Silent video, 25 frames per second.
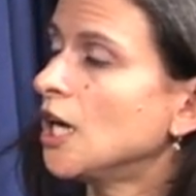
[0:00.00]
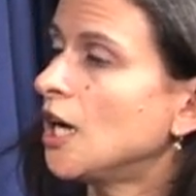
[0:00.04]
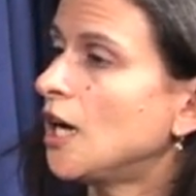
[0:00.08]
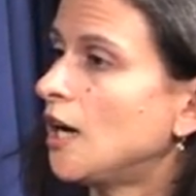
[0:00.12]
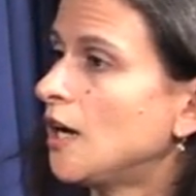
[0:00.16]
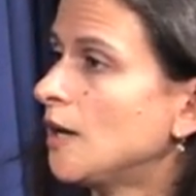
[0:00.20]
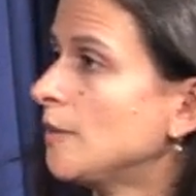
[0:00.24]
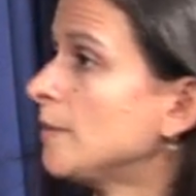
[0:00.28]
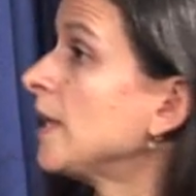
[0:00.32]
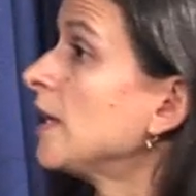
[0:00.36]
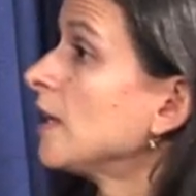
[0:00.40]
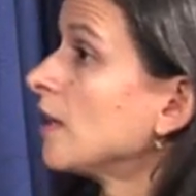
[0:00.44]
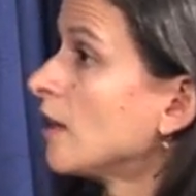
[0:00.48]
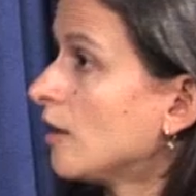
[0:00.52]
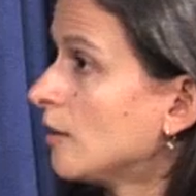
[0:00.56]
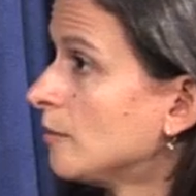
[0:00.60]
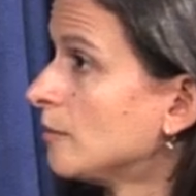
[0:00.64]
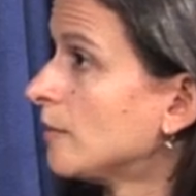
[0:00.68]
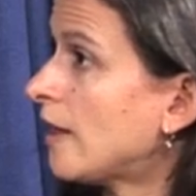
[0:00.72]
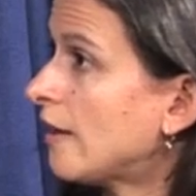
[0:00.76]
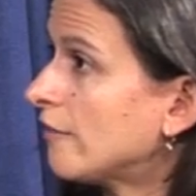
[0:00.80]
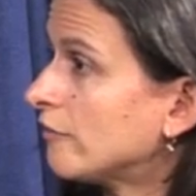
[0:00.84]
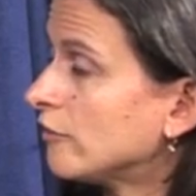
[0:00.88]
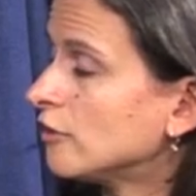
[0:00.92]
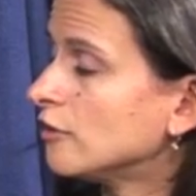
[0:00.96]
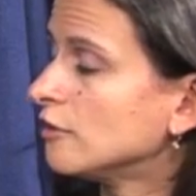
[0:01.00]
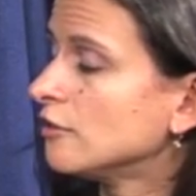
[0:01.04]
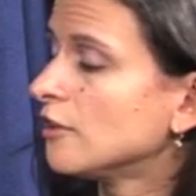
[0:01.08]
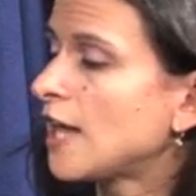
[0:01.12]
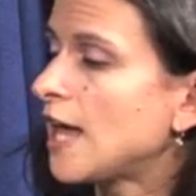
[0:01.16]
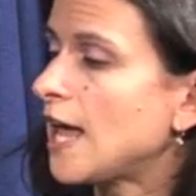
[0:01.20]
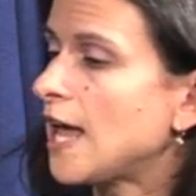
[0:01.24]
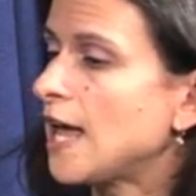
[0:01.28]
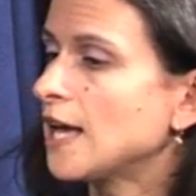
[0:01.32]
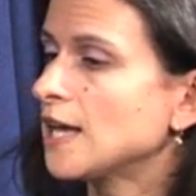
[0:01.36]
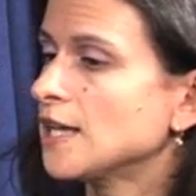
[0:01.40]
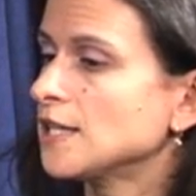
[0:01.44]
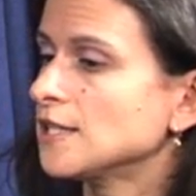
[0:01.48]
um, income level,
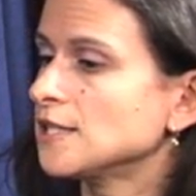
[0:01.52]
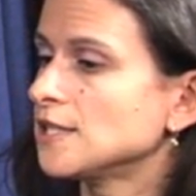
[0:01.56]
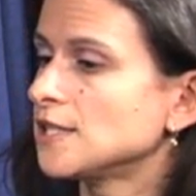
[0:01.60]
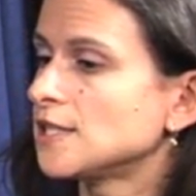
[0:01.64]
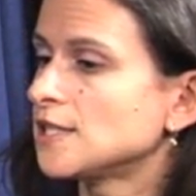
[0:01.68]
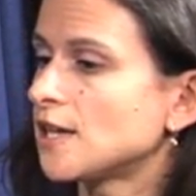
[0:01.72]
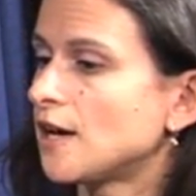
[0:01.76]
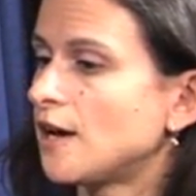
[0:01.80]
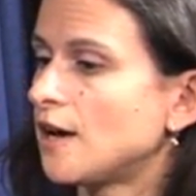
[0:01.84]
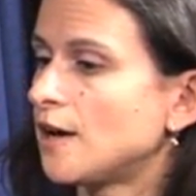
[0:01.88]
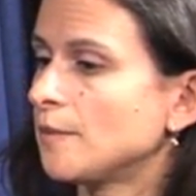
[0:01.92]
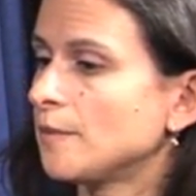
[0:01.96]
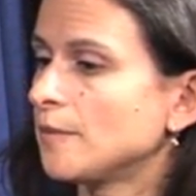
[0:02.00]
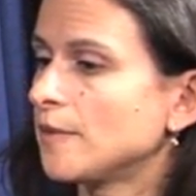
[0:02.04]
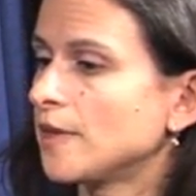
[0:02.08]
and um,